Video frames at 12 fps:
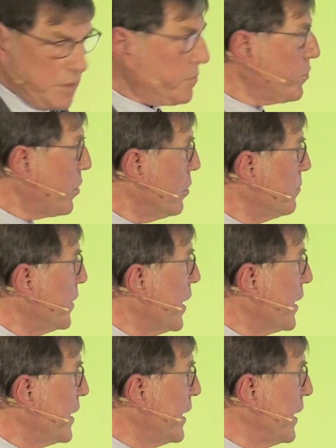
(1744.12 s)
probably I
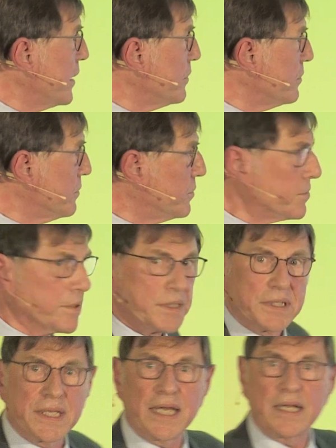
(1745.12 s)
can't do it, can